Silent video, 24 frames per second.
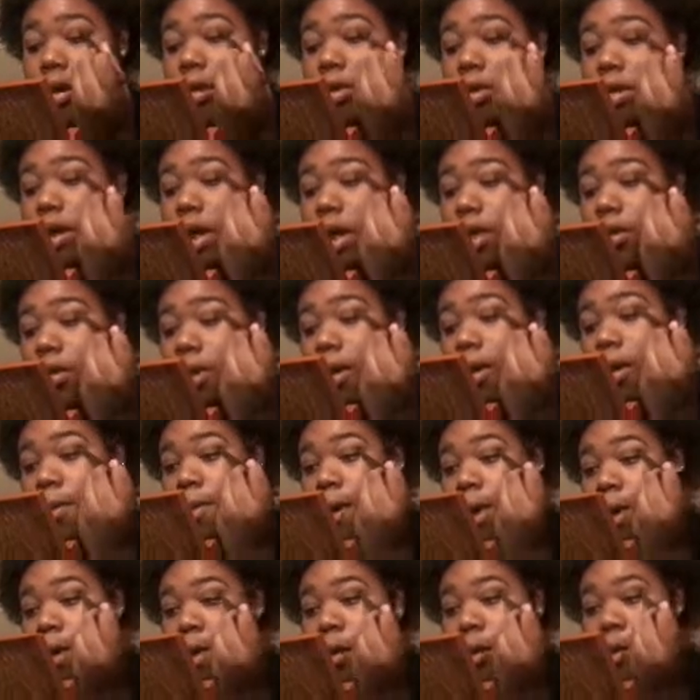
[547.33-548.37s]
So how's
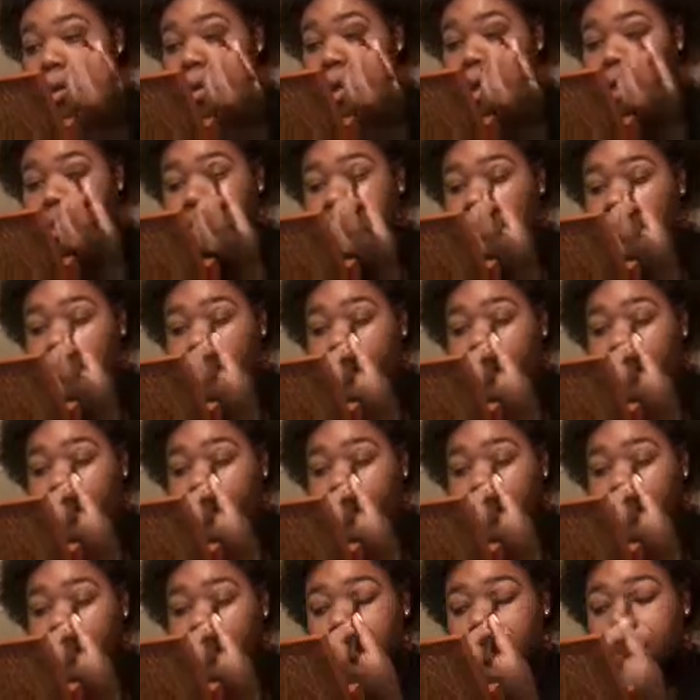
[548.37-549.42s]
everybody's week been
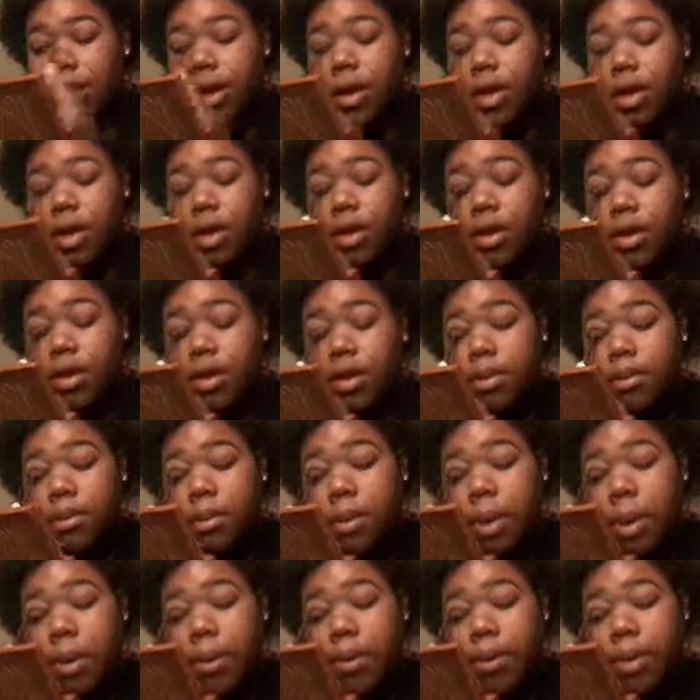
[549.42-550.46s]
going? Like,
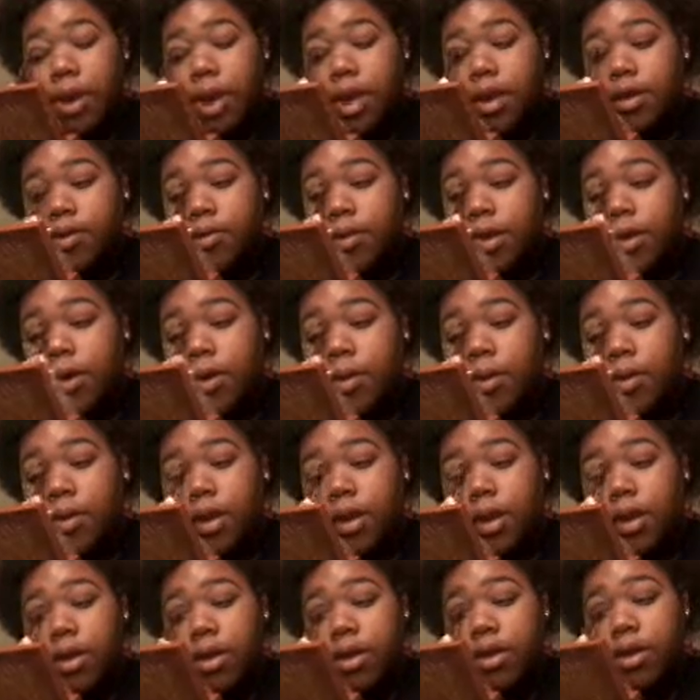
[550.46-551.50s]
my week has been
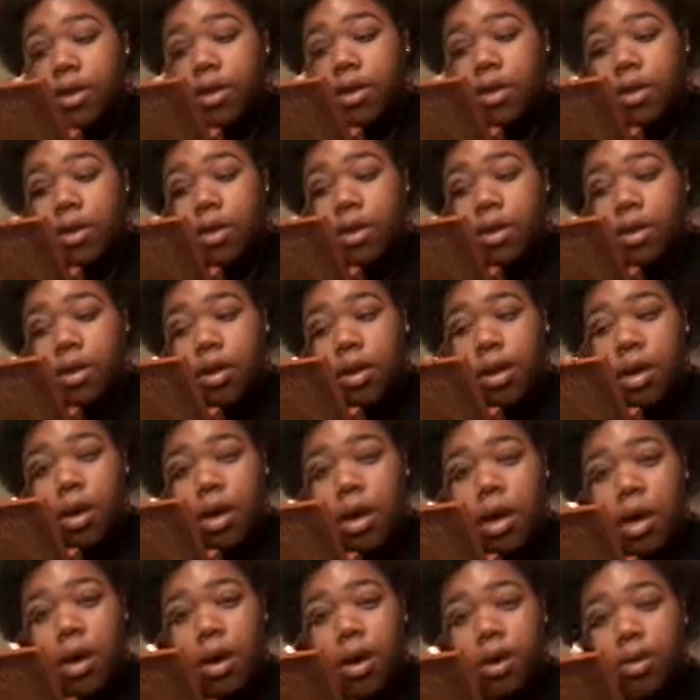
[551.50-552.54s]
going
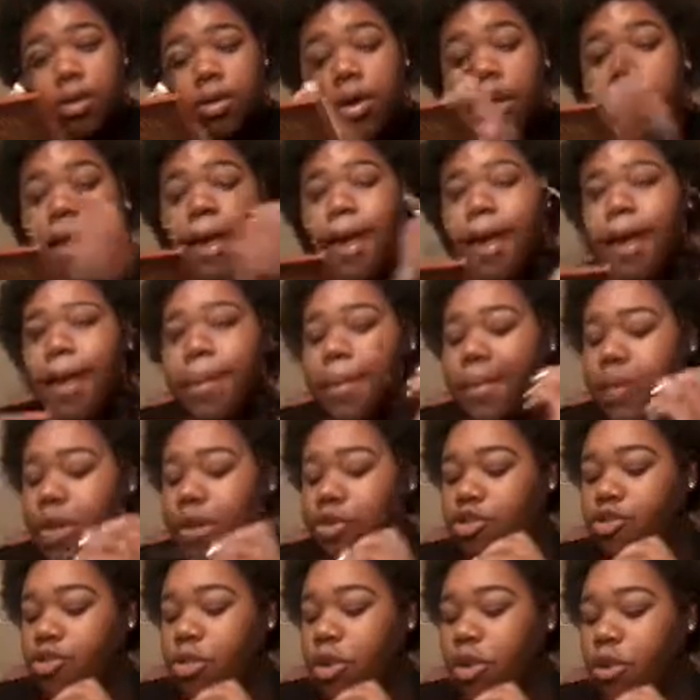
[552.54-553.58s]
okay,
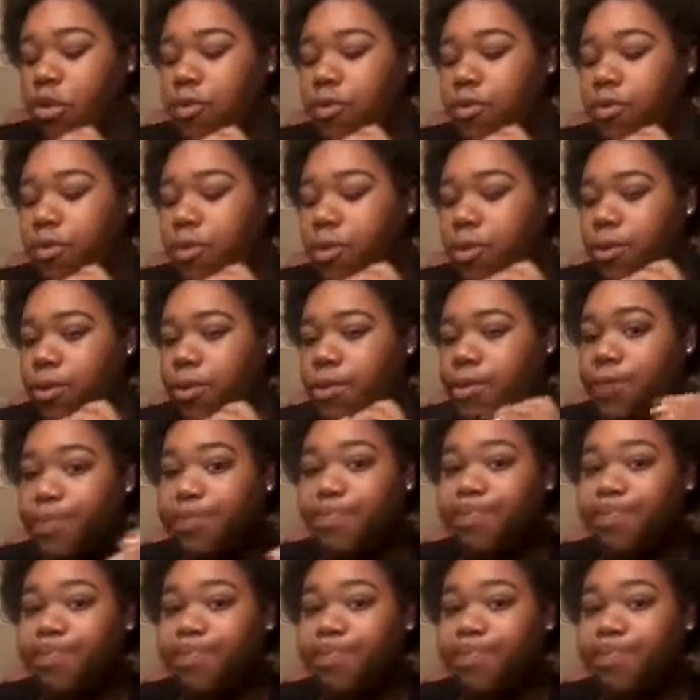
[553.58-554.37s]
but stressful.